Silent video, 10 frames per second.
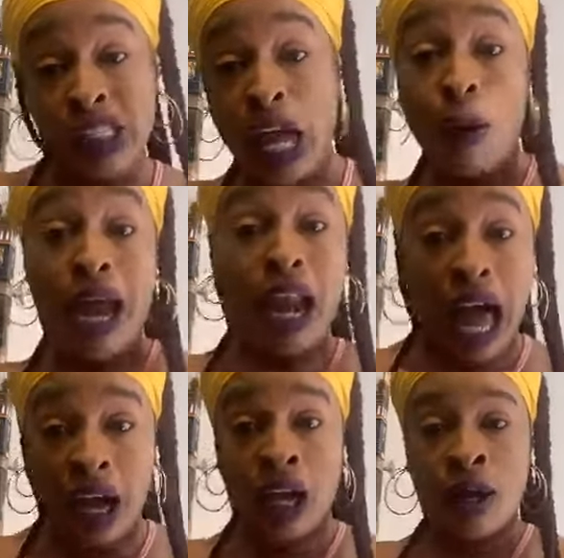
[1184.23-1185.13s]
You see how I
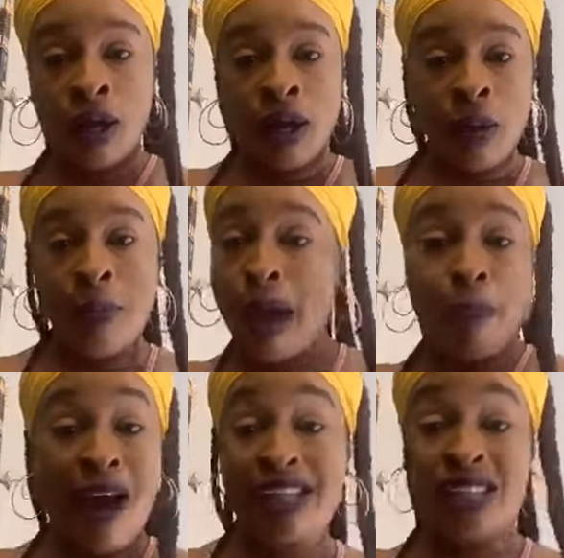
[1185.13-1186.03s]
look?
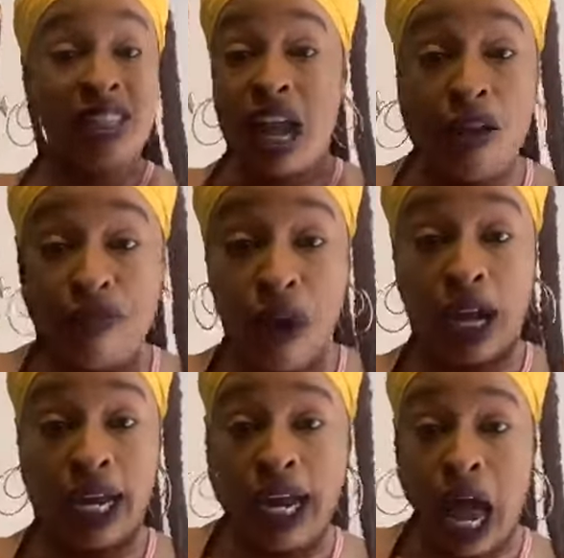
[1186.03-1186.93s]
My breast still
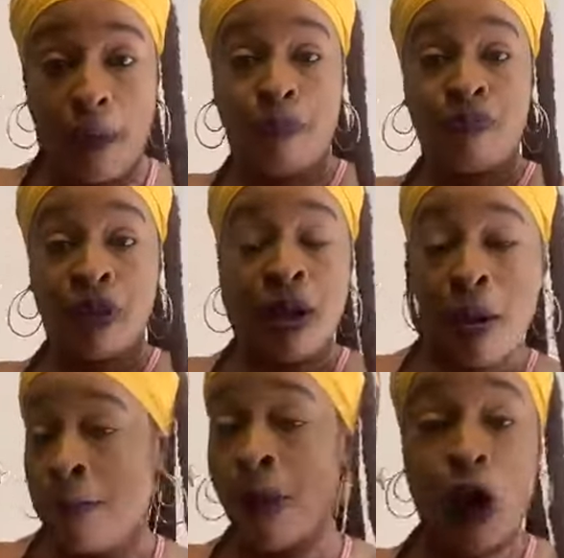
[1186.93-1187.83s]
fucking up.
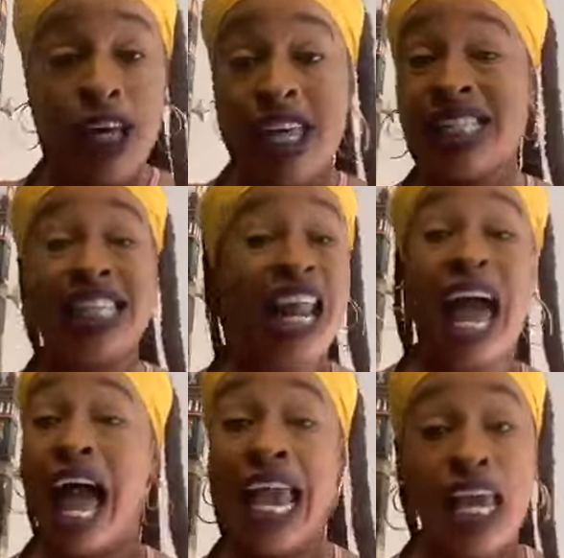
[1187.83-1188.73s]
Bungie
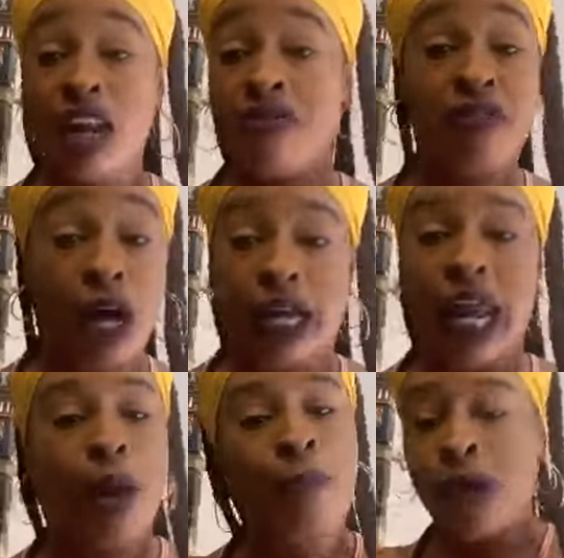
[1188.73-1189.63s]
still high in the
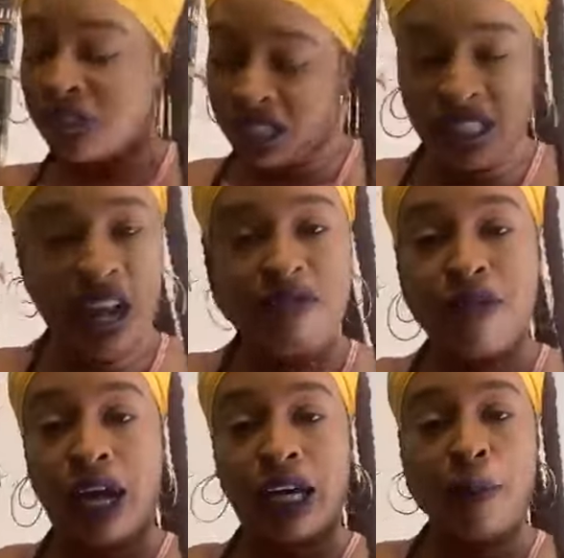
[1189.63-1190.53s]
fucking air. Pussy still
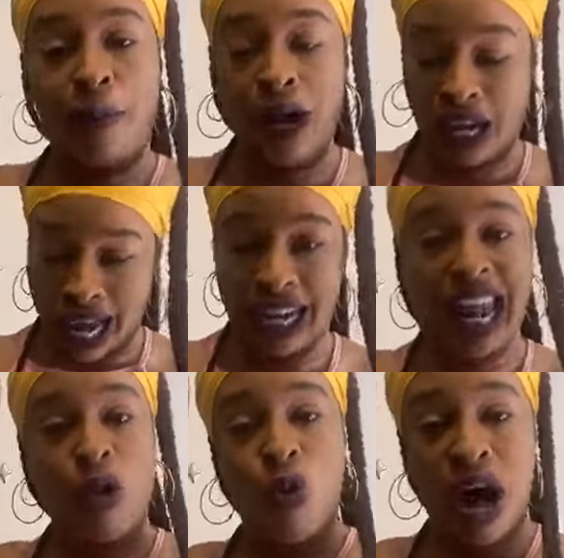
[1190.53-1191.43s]
fucking
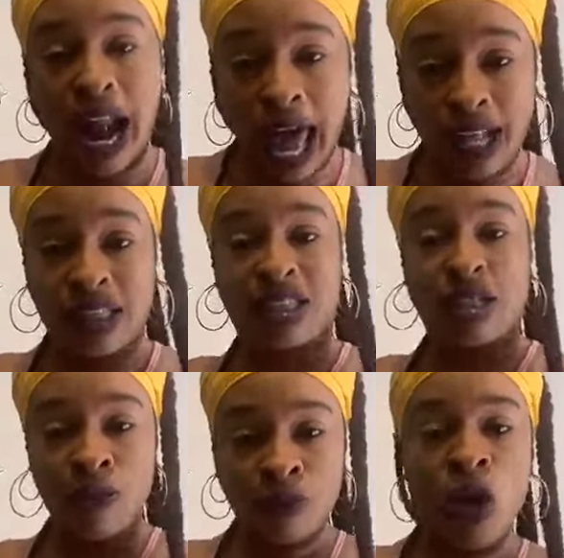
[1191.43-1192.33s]
percolating. Now what
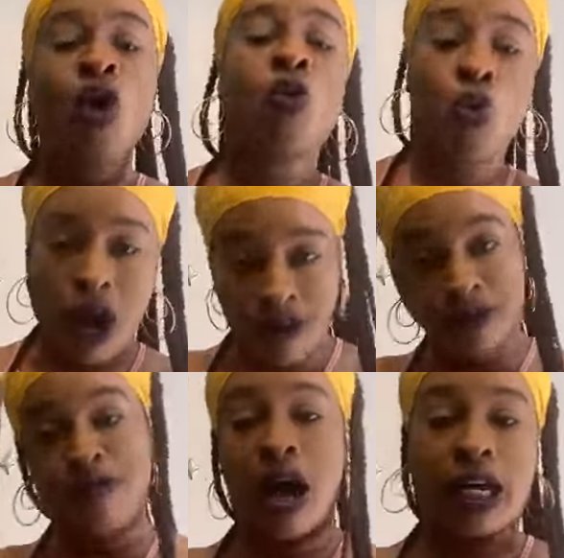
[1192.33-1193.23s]
else?
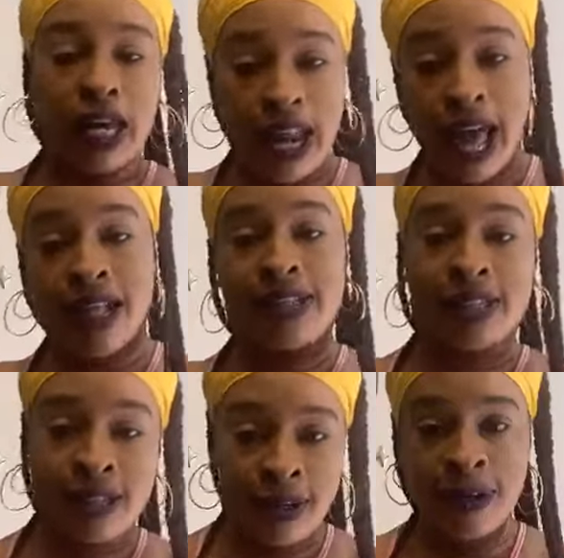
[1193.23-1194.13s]
What fucking
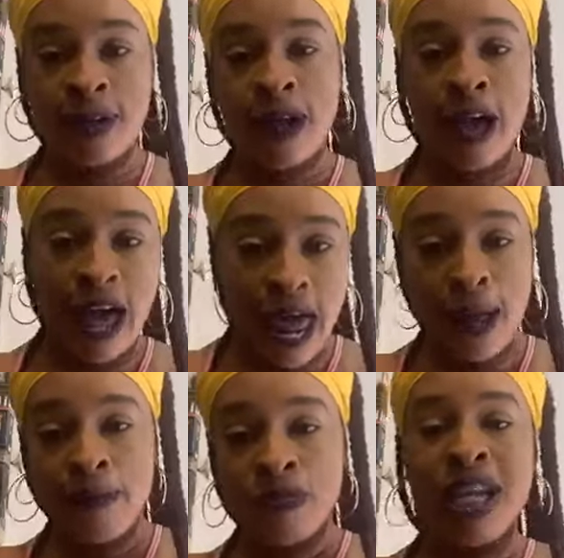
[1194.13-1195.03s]
else?
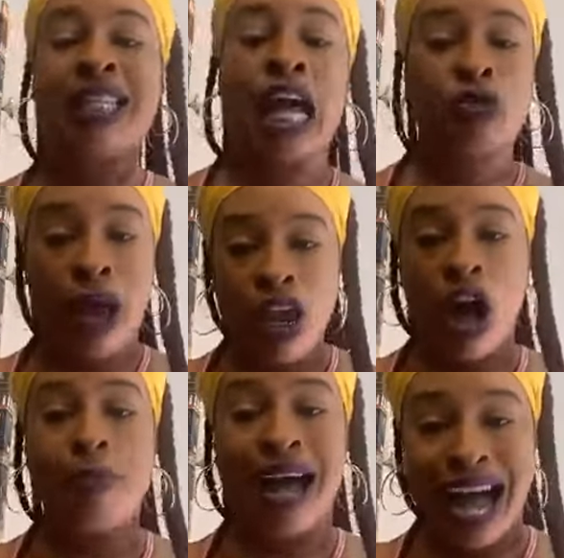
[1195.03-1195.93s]
Huh? That's why
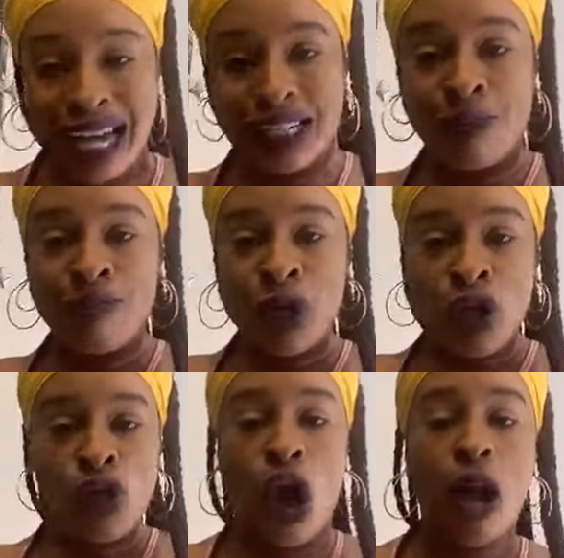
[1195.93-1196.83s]
y'all mad.
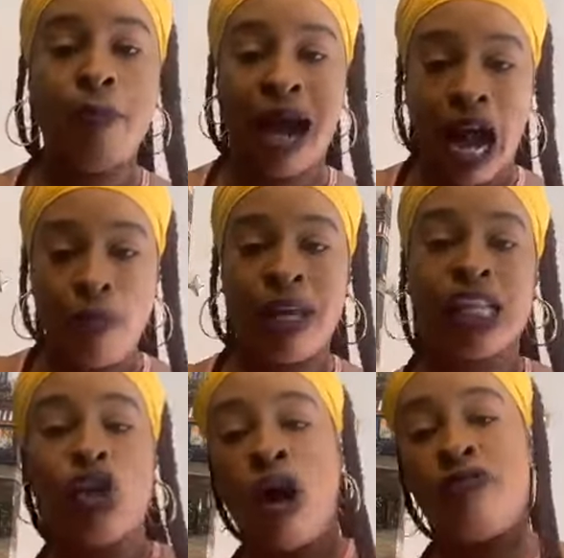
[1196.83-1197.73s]
Y'all mad
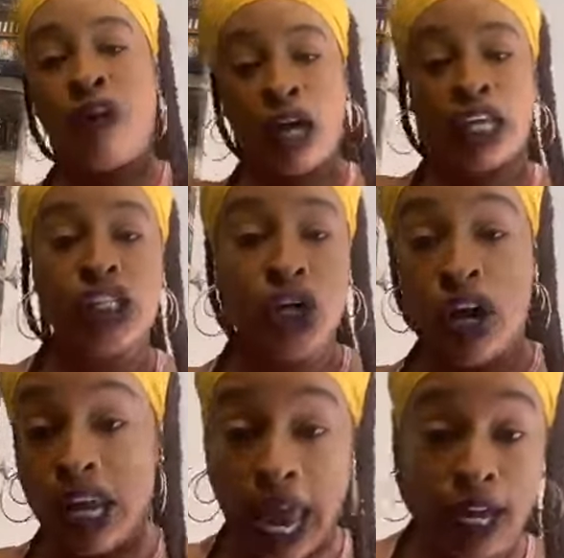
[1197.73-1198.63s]
because y'all fucking
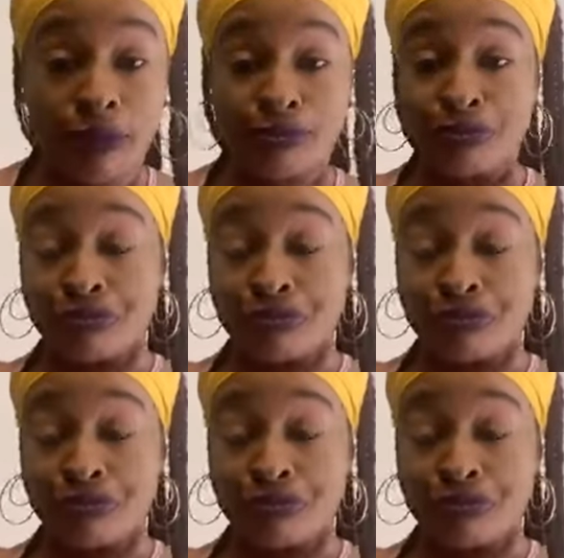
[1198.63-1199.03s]
38.